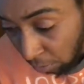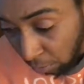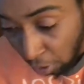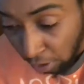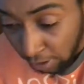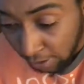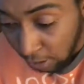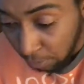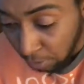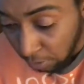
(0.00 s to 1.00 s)
regarding the
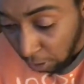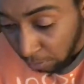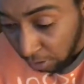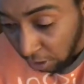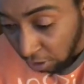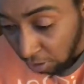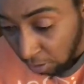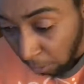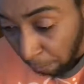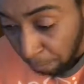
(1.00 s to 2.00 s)
sentiment of customization,
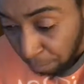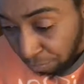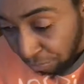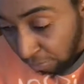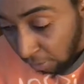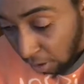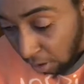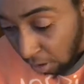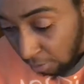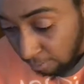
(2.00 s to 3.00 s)
so
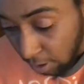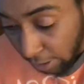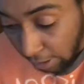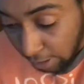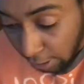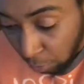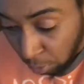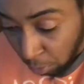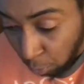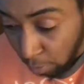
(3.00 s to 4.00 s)
just got to take it
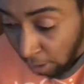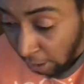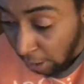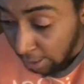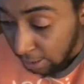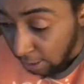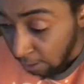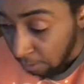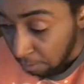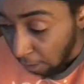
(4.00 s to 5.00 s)
with the three by ninety setup.